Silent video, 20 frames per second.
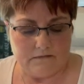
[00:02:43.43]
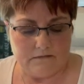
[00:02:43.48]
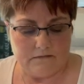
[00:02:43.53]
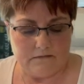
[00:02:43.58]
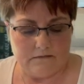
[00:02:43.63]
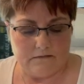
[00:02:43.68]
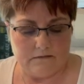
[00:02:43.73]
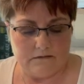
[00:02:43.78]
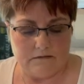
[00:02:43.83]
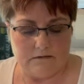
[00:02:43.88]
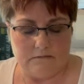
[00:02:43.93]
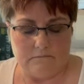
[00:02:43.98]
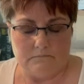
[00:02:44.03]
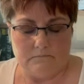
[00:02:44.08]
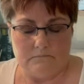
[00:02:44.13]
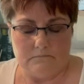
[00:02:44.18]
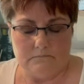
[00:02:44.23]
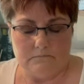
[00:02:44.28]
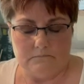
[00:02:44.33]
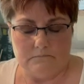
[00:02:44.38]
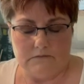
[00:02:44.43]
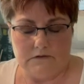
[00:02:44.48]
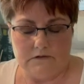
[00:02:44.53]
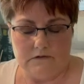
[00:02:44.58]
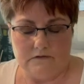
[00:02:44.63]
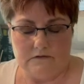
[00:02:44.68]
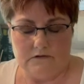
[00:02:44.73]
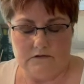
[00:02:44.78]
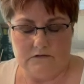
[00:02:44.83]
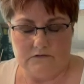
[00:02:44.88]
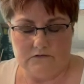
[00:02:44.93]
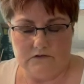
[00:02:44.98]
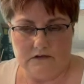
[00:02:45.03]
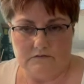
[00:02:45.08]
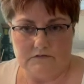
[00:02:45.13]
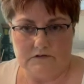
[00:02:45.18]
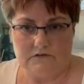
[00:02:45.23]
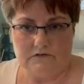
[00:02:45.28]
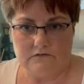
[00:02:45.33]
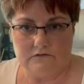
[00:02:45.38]
That you save
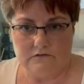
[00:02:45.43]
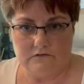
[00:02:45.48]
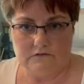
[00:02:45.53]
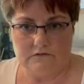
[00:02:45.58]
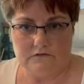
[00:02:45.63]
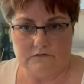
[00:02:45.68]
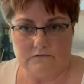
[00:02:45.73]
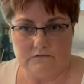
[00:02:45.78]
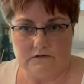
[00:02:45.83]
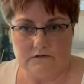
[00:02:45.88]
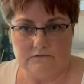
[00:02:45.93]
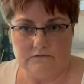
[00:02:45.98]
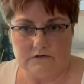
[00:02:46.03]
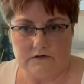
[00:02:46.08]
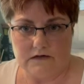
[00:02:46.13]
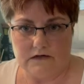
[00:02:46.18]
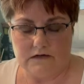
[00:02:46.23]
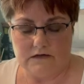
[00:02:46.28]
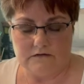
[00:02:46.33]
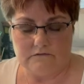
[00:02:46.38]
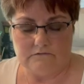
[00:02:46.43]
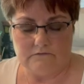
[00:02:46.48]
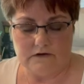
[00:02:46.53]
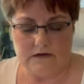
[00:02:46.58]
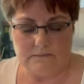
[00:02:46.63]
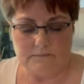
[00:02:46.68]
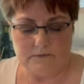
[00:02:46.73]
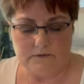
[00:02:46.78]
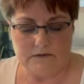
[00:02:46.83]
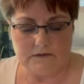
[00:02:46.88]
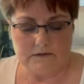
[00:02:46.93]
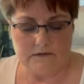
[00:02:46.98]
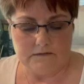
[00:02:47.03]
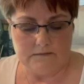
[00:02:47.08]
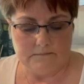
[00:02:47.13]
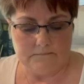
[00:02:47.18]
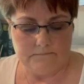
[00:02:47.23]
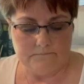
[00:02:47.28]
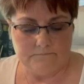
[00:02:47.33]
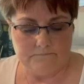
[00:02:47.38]
exclusively for cutting fabric.
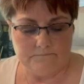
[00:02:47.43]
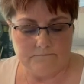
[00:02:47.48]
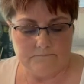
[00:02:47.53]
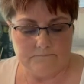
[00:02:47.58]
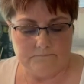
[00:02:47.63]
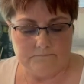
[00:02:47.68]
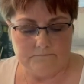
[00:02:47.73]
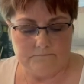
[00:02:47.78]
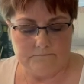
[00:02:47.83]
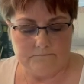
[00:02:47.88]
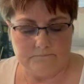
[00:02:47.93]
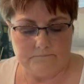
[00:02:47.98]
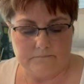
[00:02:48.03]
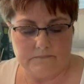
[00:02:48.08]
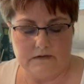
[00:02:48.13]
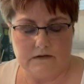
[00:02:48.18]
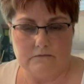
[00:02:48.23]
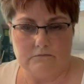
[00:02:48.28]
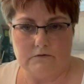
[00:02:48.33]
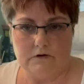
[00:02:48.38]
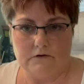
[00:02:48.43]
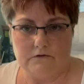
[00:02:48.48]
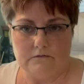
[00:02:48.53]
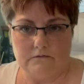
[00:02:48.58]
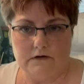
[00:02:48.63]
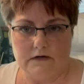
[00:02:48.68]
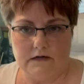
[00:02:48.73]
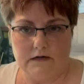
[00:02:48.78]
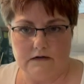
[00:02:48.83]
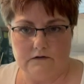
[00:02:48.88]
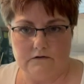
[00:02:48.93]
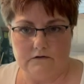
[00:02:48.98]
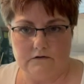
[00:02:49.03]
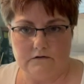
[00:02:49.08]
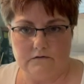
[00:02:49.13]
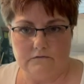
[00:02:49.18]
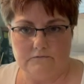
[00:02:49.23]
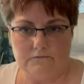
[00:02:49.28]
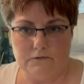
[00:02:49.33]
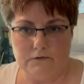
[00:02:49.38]
A rotary
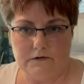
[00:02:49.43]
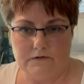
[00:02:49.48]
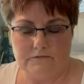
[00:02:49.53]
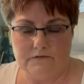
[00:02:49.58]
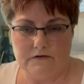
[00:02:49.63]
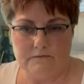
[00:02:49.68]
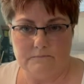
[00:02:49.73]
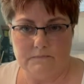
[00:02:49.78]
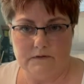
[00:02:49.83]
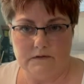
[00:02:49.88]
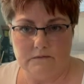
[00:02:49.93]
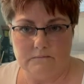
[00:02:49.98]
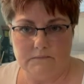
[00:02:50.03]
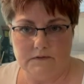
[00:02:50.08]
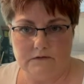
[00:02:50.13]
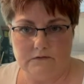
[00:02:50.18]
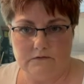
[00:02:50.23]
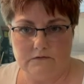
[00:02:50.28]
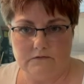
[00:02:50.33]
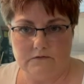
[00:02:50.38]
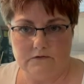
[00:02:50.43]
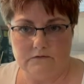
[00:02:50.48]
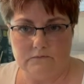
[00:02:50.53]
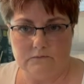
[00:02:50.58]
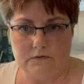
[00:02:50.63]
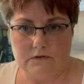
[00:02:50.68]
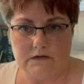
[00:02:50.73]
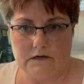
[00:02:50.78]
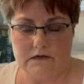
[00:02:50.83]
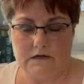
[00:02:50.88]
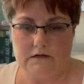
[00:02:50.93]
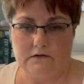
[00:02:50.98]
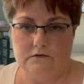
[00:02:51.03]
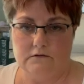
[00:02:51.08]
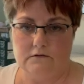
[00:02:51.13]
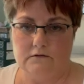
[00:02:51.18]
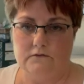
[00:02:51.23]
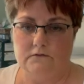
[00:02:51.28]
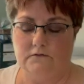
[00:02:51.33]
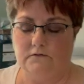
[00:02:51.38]
cutter, 45 millimeters is what I
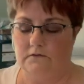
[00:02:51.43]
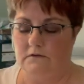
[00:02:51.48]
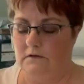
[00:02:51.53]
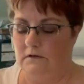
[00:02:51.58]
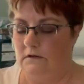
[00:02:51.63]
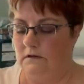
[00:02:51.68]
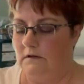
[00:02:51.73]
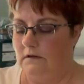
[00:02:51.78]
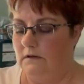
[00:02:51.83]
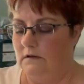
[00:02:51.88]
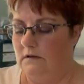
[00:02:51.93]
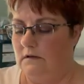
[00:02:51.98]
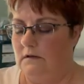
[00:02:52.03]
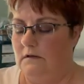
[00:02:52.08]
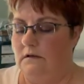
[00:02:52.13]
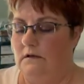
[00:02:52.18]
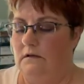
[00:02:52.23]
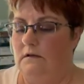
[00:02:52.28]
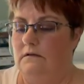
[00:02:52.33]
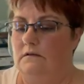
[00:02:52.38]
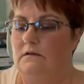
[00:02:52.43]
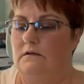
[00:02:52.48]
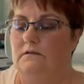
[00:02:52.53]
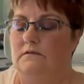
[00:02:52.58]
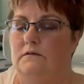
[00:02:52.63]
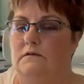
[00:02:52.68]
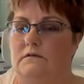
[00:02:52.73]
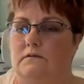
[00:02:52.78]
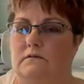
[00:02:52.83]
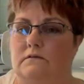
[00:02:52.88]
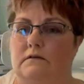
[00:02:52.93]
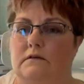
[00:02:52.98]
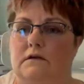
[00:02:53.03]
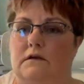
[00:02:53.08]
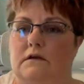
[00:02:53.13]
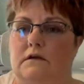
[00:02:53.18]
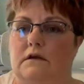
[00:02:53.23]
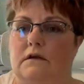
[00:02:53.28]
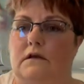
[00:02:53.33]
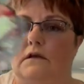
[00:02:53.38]
use. This is
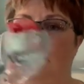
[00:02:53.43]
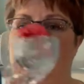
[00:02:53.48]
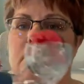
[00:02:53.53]
the